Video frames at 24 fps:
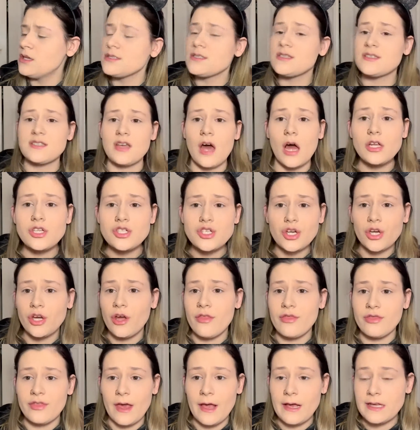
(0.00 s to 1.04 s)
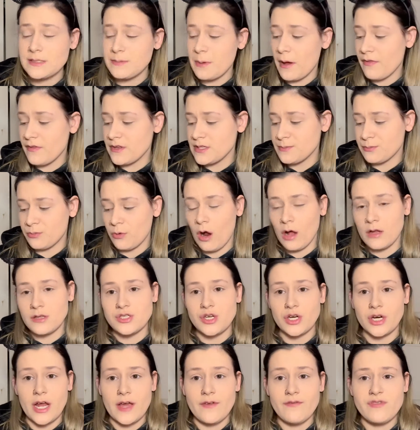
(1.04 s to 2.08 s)
such good things about this
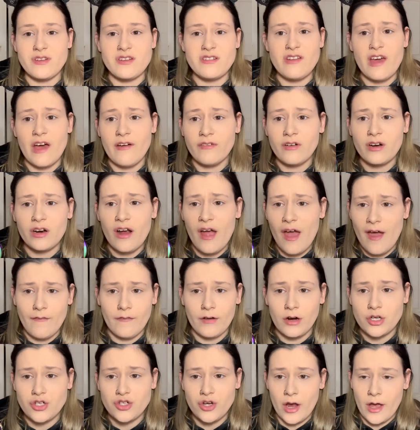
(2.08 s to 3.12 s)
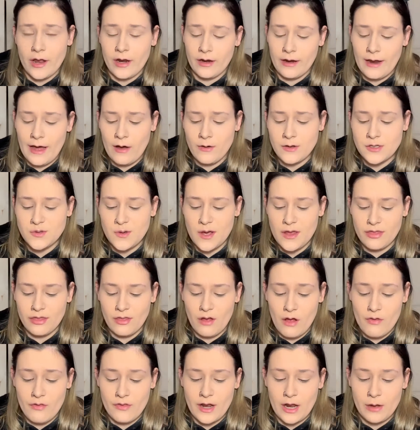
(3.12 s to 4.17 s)
bronzer and I've never ever tried it out, so I
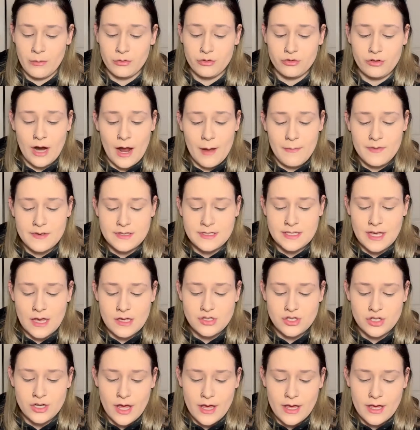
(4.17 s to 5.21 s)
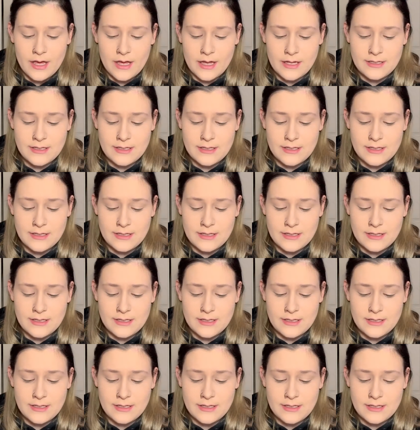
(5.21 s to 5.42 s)
thought that I would grab this yesterday.